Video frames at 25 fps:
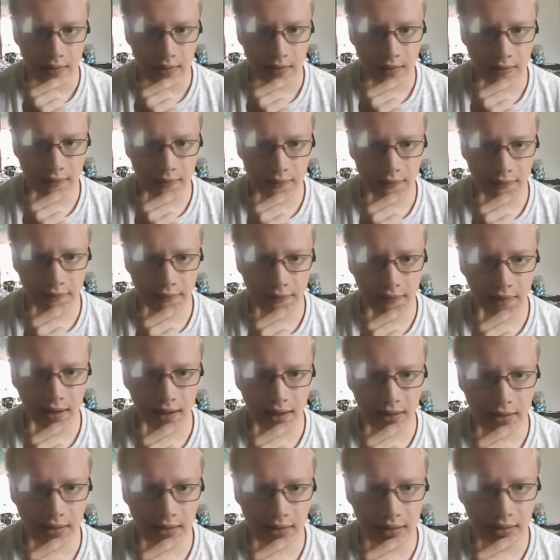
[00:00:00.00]
In
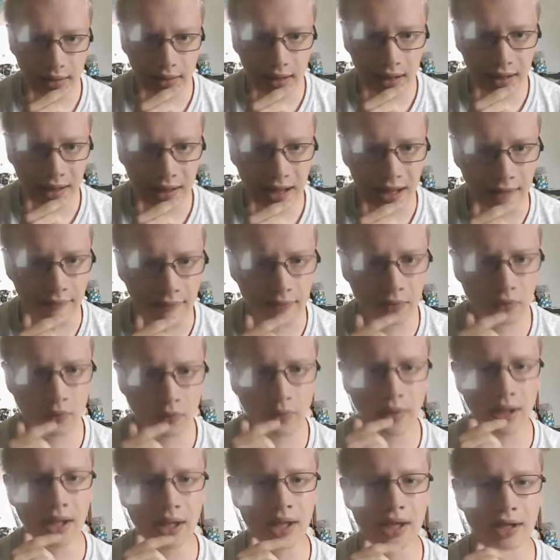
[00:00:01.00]
fact, I haven't
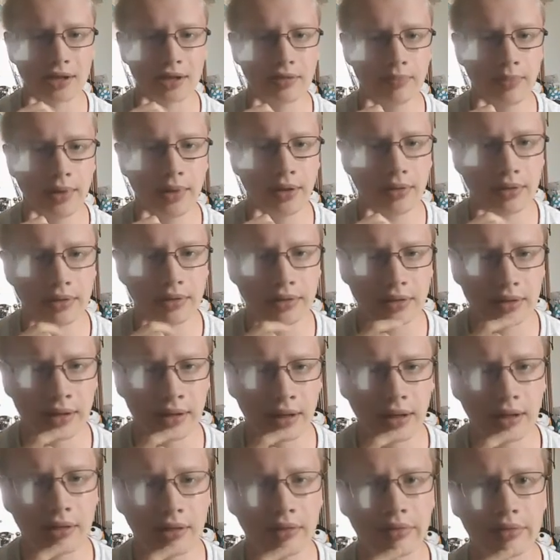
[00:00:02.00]
really experienced
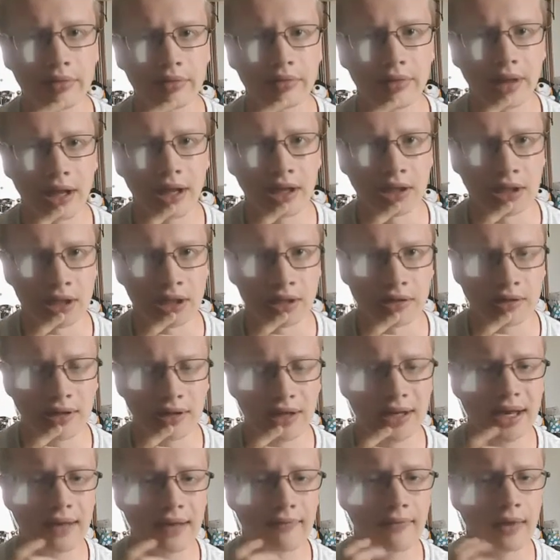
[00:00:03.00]
the other stages
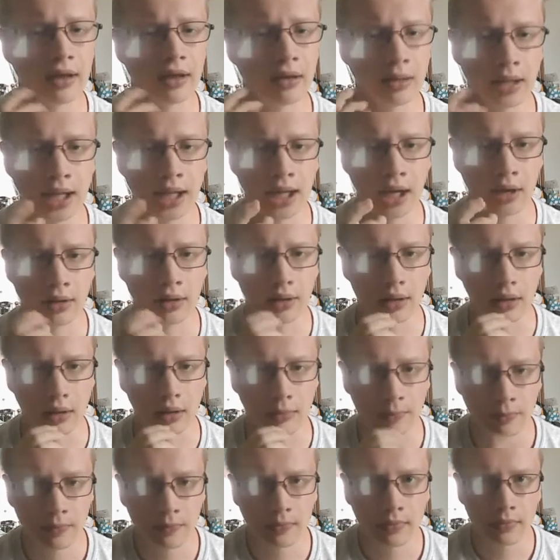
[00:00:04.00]
significantly at all.
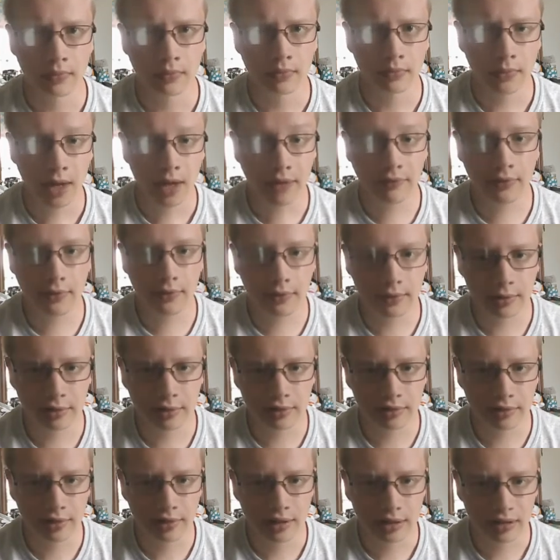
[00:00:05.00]
Of
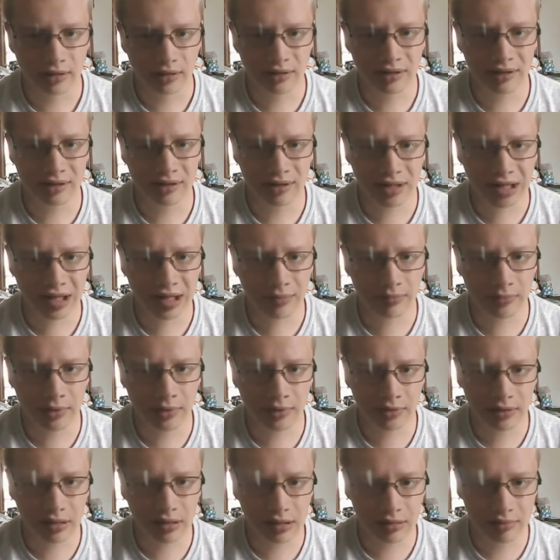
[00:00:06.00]
course, this
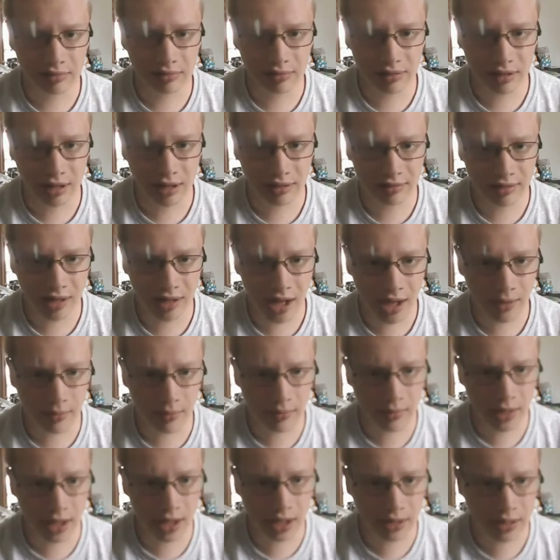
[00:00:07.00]
acceptance does not
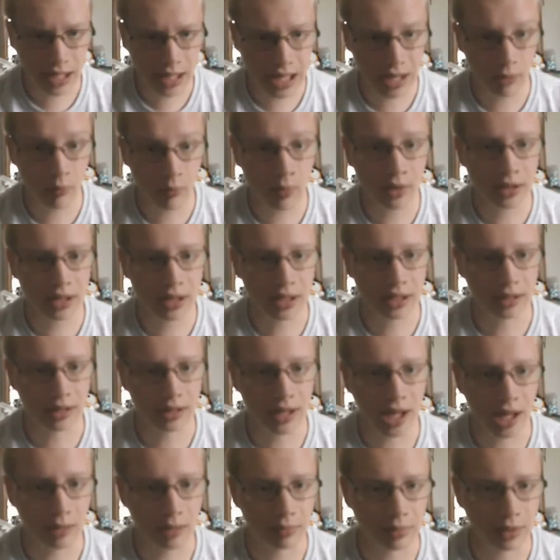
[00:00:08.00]
mean that I wanted it
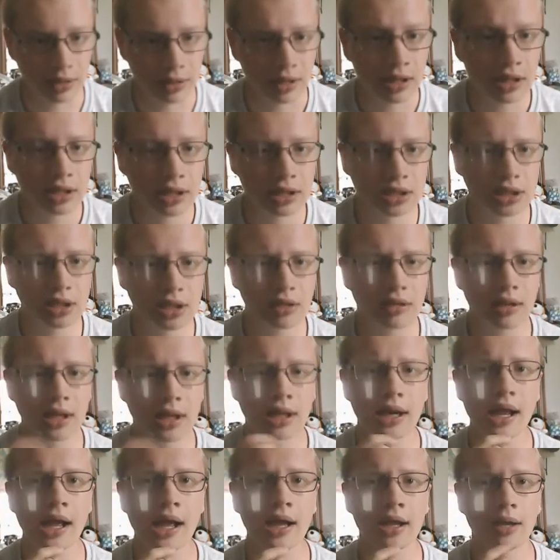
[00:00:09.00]
to happen, just
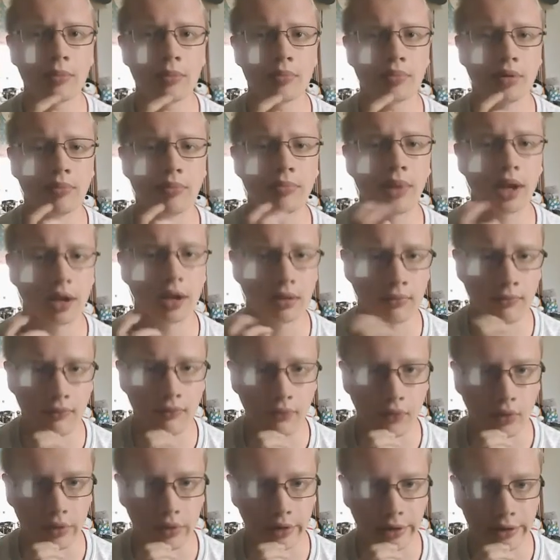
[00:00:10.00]
that I am prepared for